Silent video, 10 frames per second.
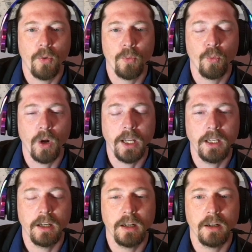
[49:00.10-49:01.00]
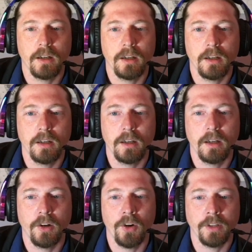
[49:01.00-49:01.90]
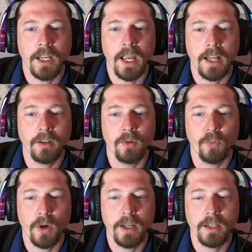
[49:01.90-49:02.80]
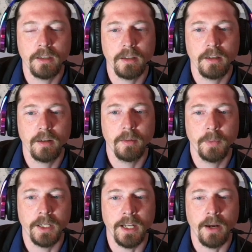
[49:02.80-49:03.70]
White only had the 1, but now